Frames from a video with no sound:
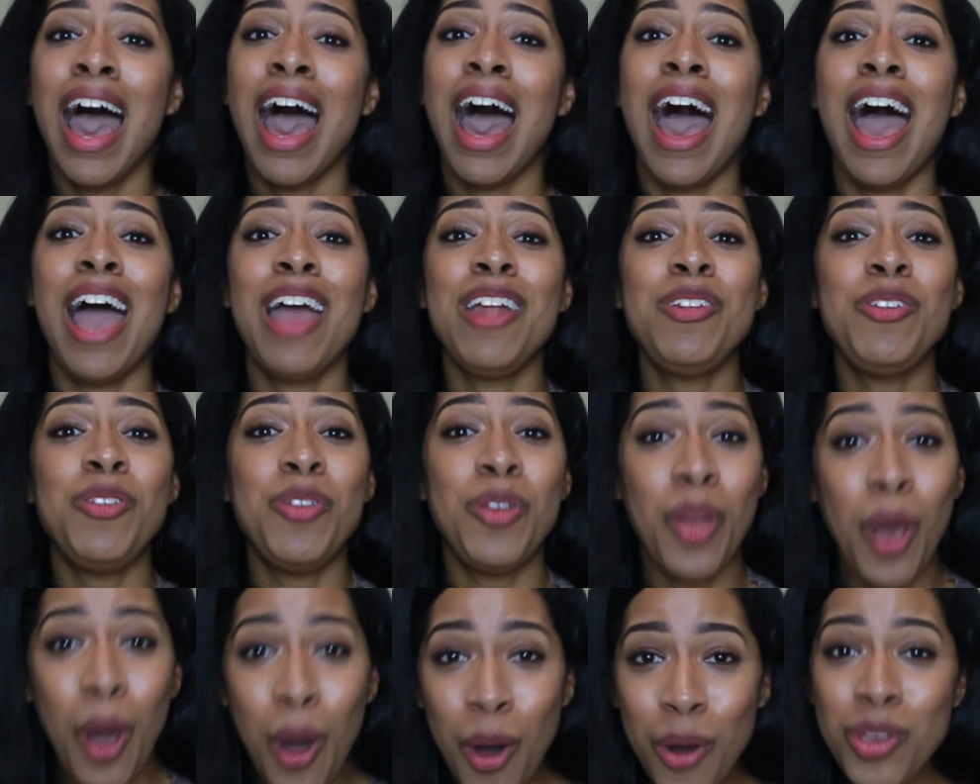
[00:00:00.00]
I
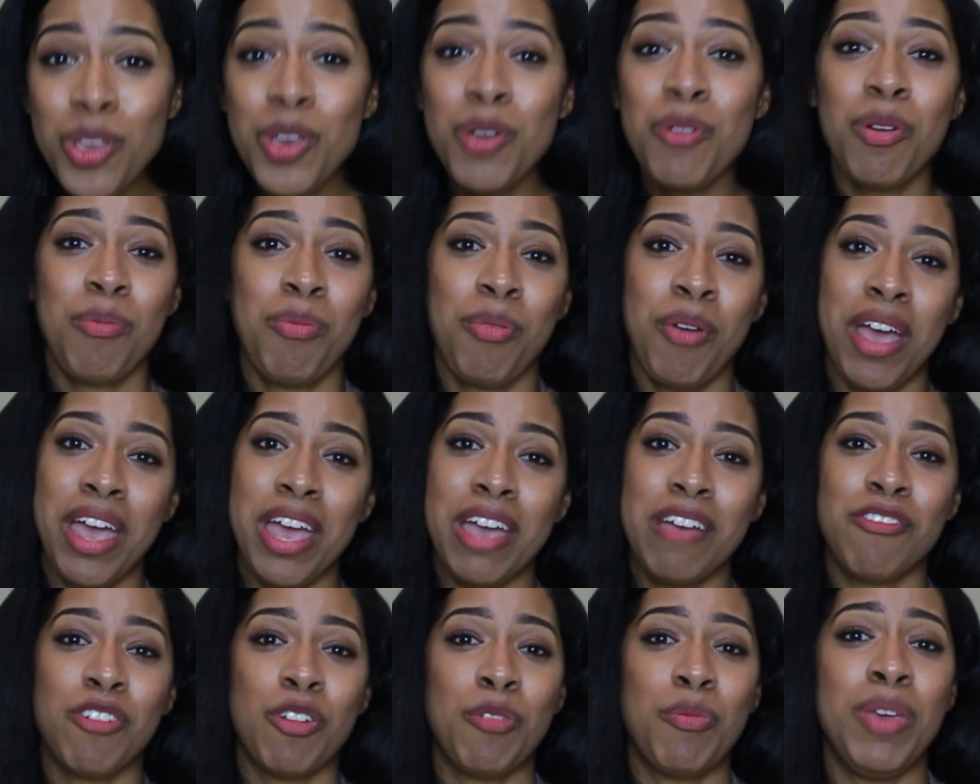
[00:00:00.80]
know you were
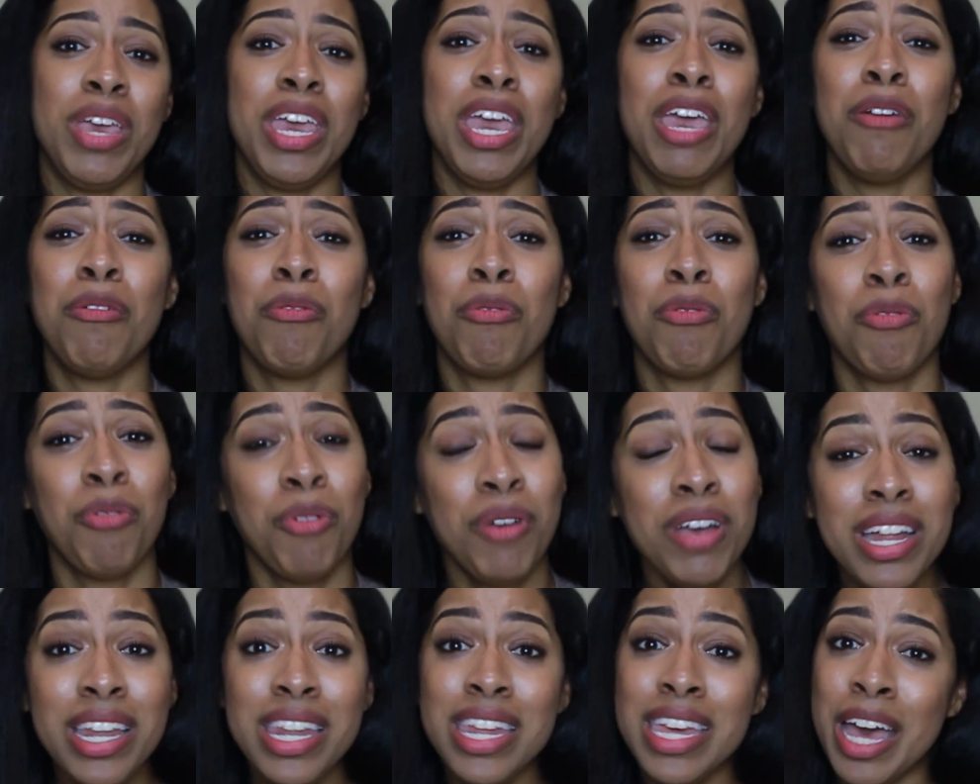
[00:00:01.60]
praying for me. It
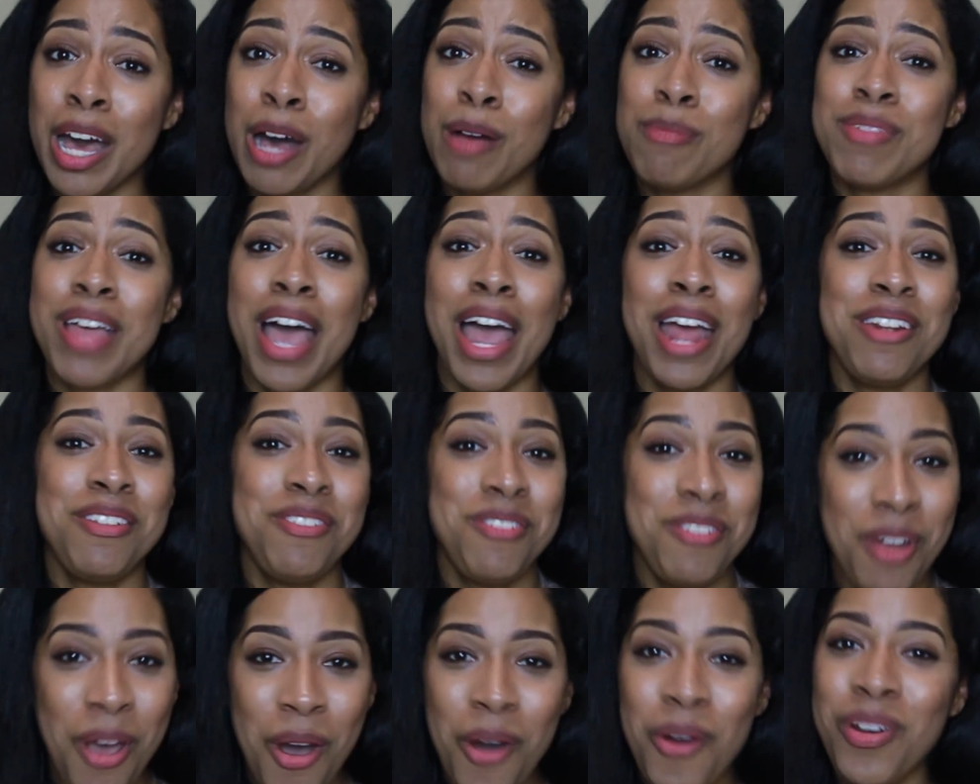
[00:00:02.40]
really helped. I
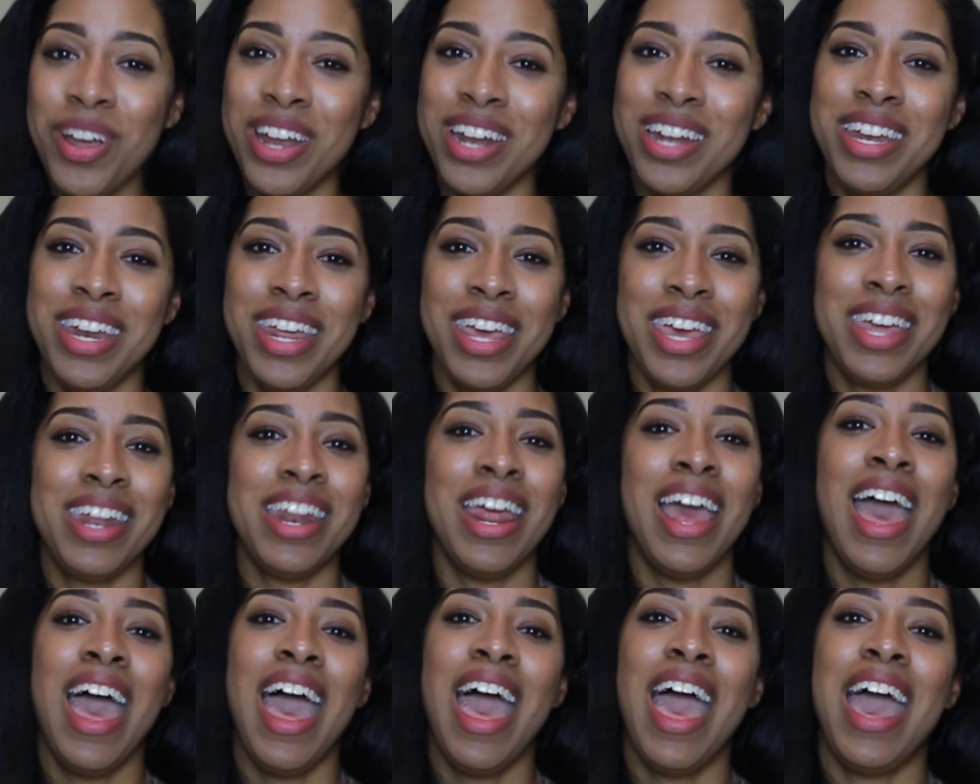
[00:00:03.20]
know it
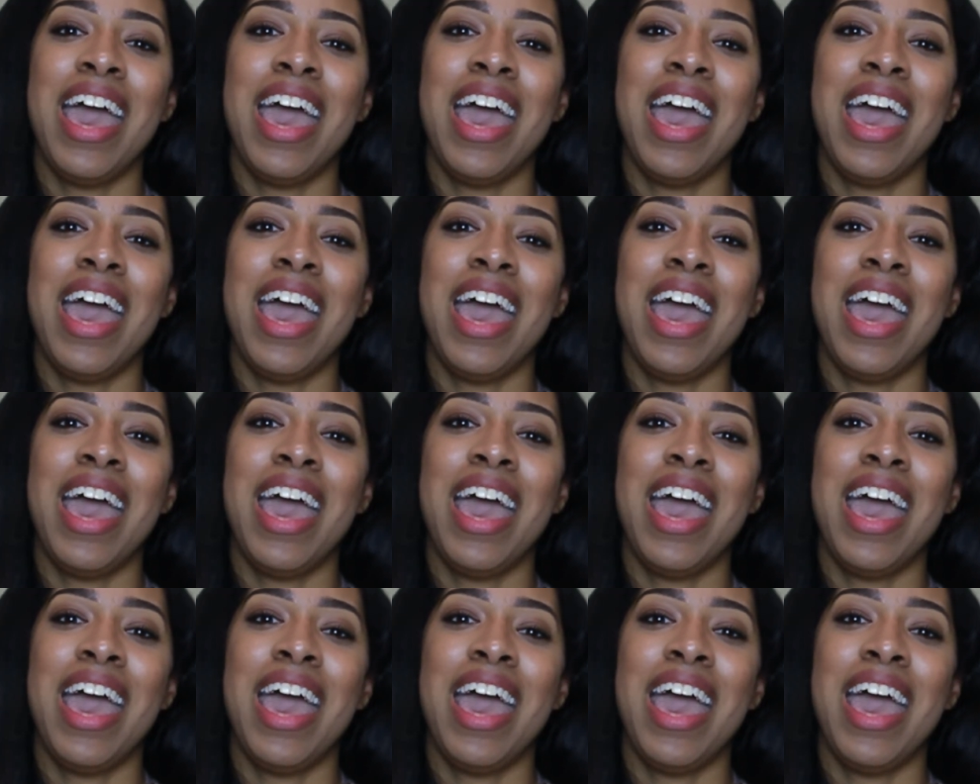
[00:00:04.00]
did.